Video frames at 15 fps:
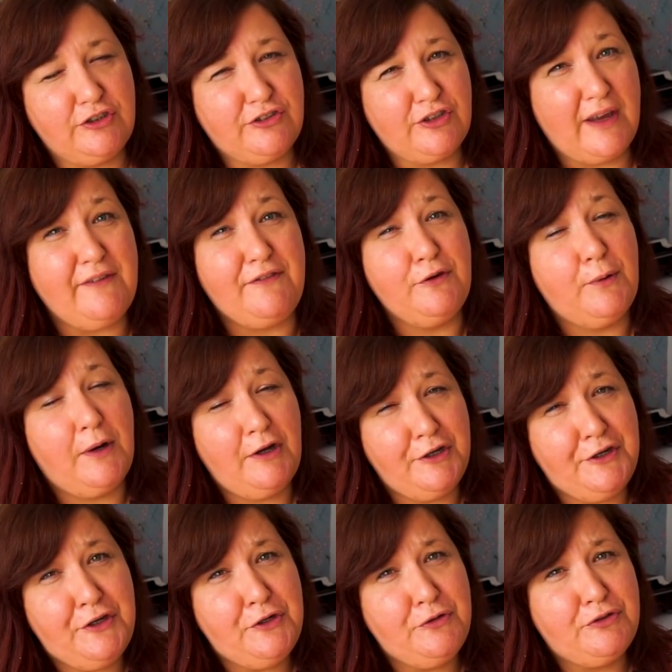So if you are
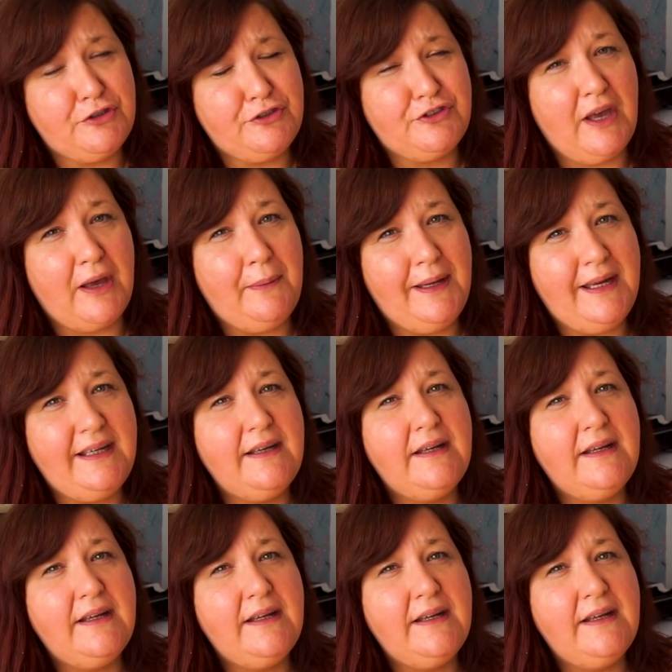new to sewing,